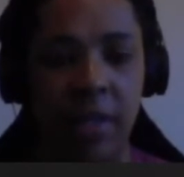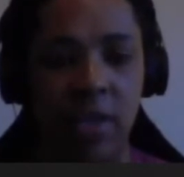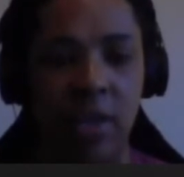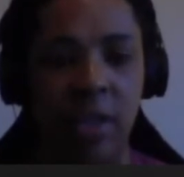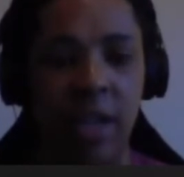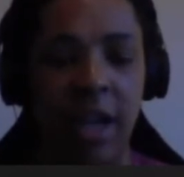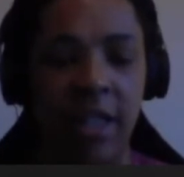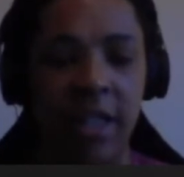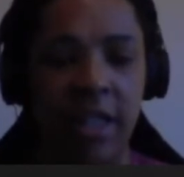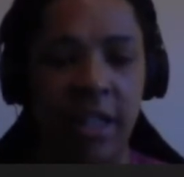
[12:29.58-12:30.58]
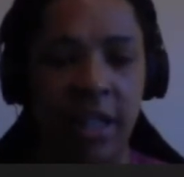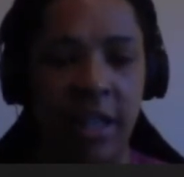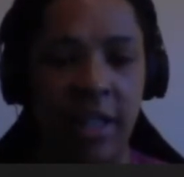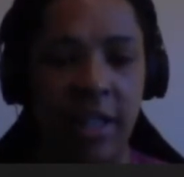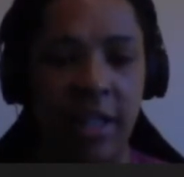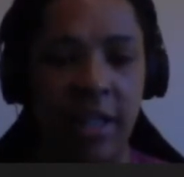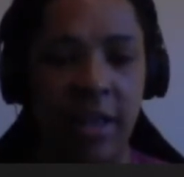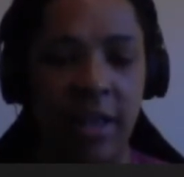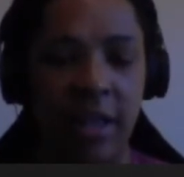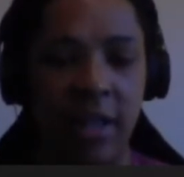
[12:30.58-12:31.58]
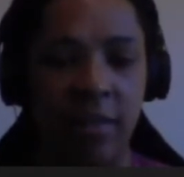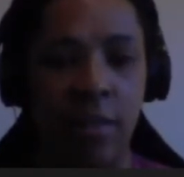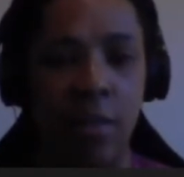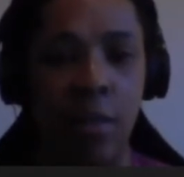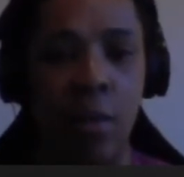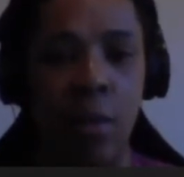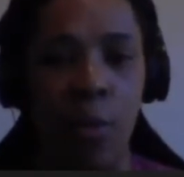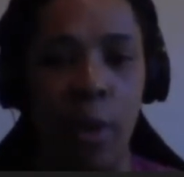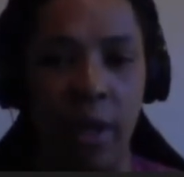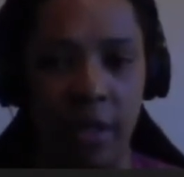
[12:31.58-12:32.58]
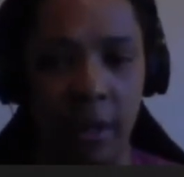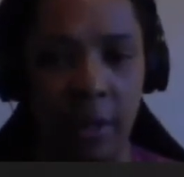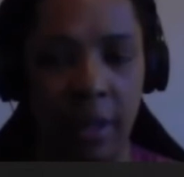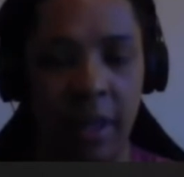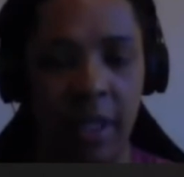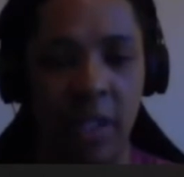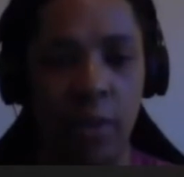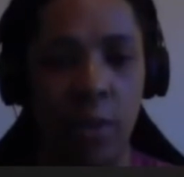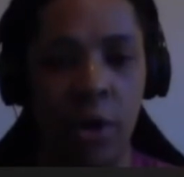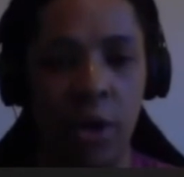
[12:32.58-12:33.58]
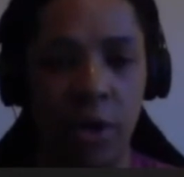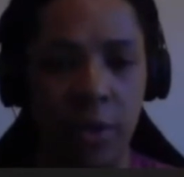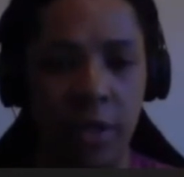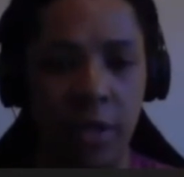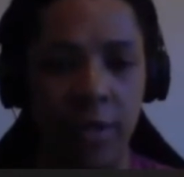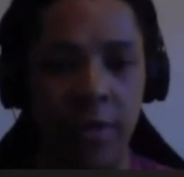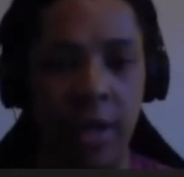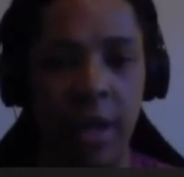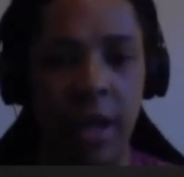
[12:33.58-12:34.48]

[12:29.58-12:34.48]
society that's more welcoming, that's more inclusive,